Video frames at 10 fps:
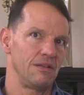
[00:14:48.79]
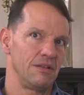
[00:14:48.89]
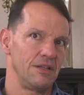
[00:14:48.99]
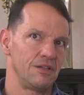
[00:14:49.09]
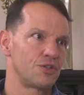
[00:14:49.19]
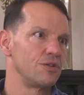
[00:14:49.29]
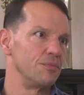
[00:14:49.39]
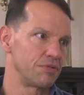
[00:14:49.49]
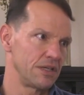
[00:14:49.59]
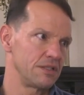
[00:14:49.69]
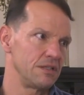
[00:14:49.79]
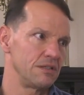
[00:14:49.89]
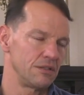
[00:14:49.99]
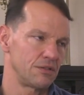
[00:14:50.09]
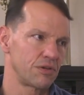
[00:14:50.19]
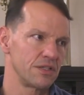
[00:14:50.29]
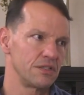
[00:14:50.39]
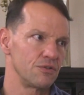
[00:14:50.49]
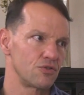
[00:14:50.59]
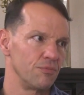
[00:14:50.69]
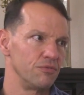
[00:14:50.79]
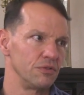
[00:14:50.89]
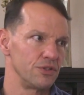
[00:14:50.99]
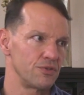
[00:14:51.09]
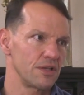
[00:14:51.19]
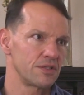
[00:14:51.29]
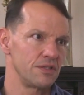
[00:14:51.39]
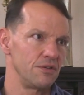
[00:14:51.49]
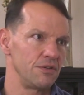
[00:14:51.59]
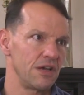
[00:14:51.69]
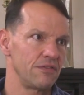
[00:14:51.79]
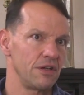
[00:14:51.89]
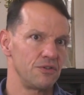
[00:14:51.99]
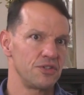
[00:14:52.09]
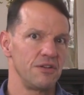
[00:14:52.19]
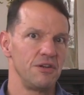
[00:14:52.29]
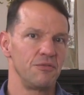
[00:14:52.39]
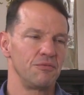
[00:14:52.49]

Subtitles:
that President Trump will address. You have to understand.